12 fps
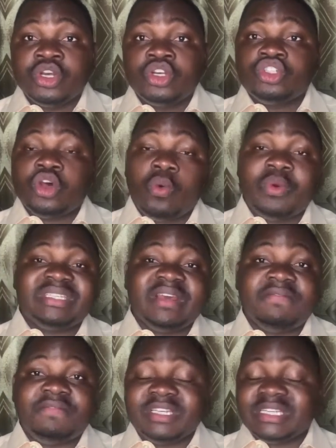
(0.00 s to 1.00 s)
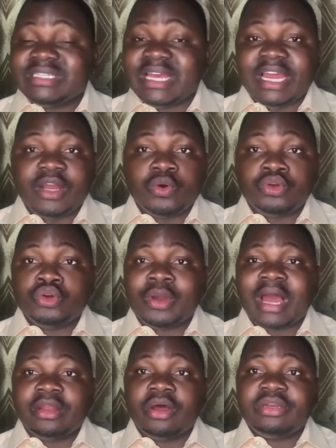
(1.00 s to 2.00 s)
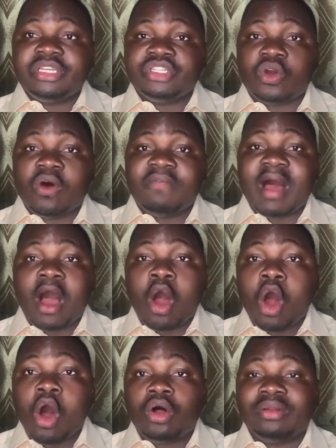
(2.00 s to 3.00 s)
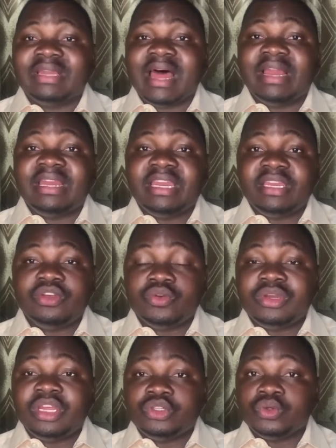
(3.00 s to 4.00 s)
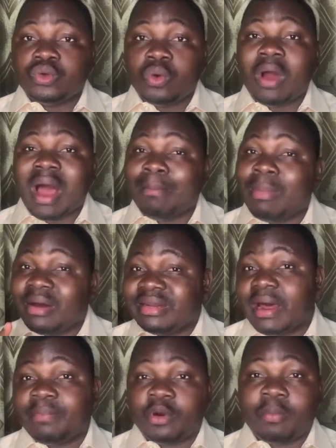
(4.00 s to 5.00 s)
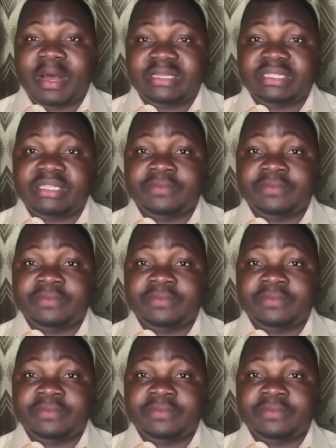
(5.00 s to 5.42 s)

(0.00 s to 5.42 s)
So with a visit alone, you cannot discover all that you need to know about that property.